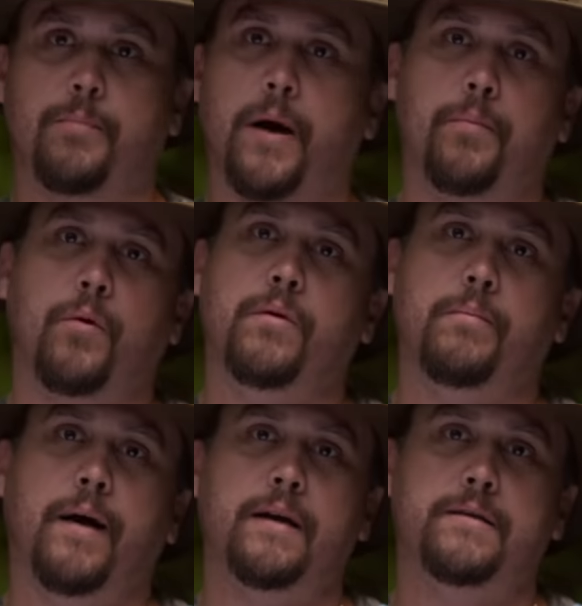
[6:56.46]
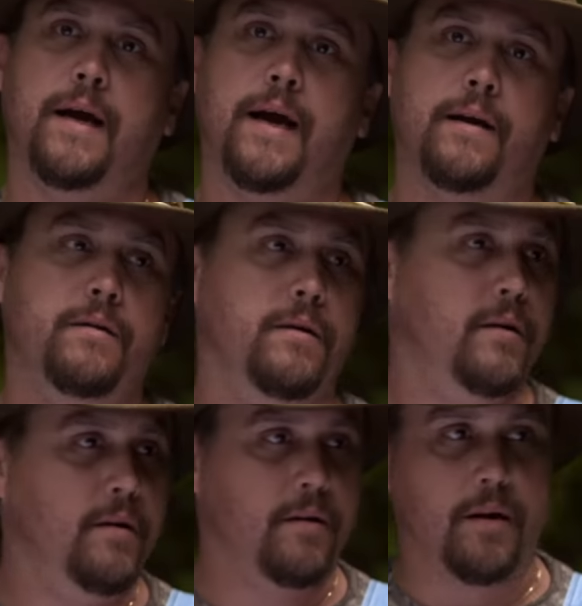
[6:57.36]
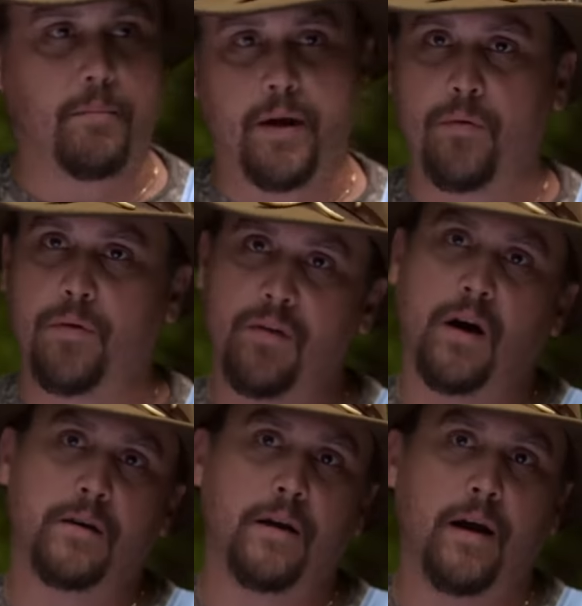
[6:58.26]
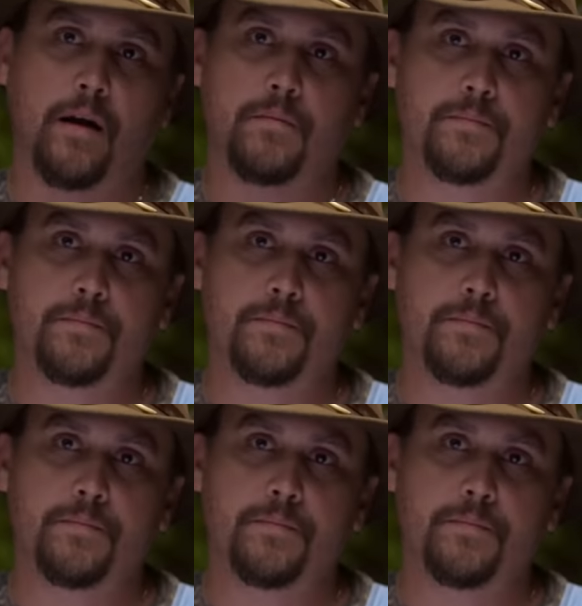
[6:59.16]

the pepper on the backside. I believe we've knocked it out.